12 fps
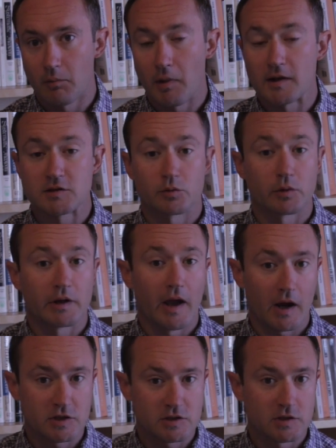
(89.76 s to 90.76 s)
as a
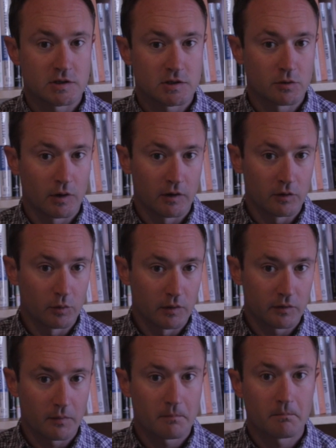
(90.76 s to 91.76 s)
reaction to
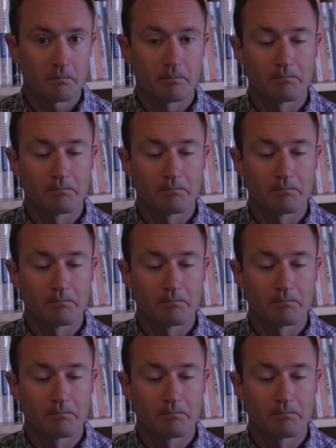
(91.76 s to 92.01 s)
Hinduism.